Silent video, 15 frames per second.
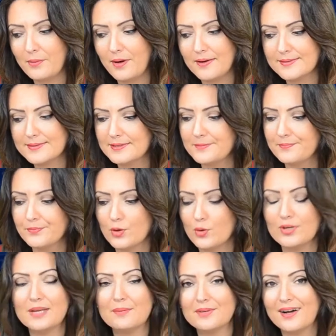And with
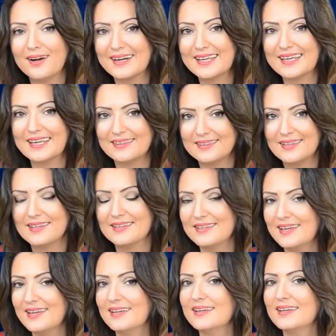this new powerful
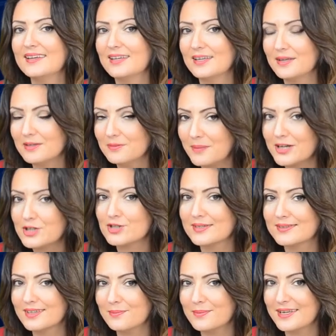new moon,
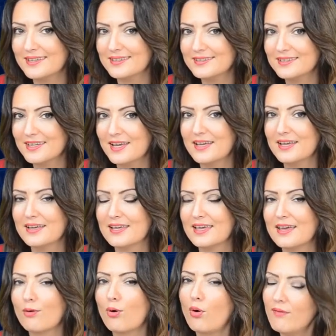maybe in our personal
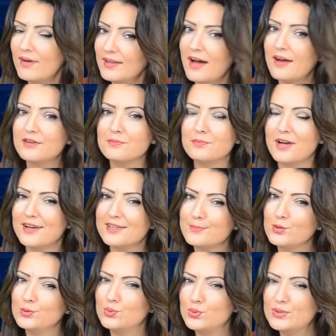life or
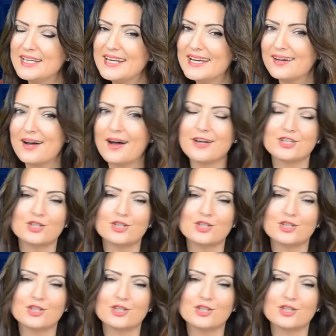society life,